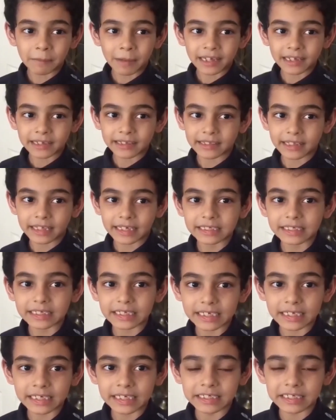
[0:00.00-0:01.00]
make things
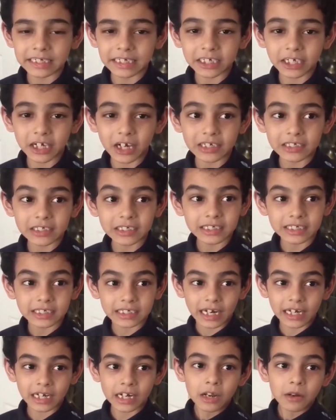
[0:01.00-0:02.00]
easy to
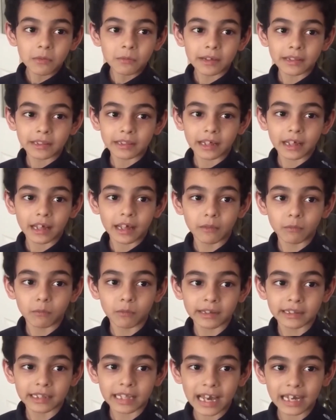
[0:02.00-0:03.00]
understand
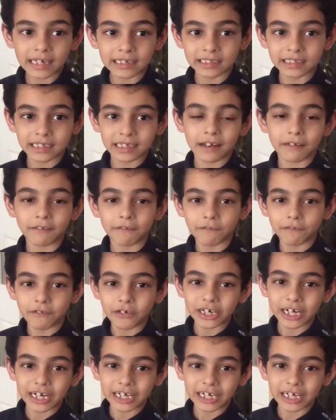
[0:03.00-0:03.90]
with excellent fun